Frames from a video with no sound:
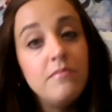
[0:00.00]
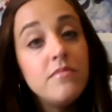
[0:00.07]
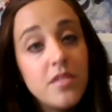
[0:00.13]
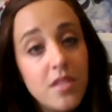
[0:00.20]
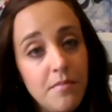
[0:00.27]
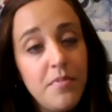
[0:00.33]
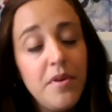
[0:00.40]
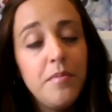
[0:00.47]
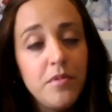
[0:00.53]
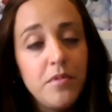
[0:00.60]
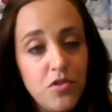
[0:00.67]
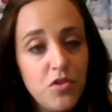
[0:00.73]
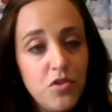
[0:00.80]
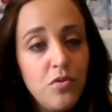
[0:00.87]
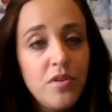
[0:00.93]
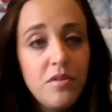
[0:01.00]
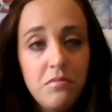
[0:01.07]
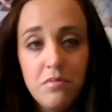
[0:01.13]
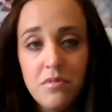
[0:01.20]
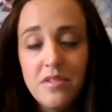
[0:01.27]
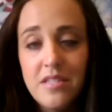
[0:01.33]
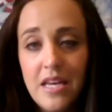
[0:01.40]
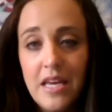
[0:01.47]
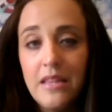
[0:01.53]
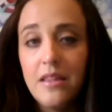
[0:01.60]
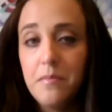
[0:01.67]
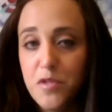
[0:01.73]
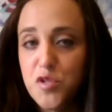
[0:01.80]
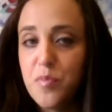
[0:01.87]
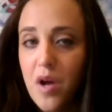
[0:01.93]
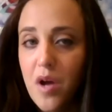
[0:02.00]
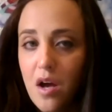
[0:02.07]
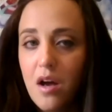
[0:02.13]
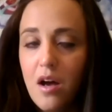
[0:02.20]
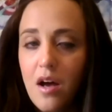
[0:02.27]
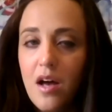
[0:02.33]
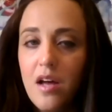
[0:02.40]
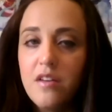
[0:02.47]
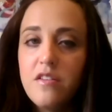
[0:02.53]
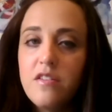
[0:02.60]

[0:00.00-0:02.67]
Some people do. It would say Lemishpachat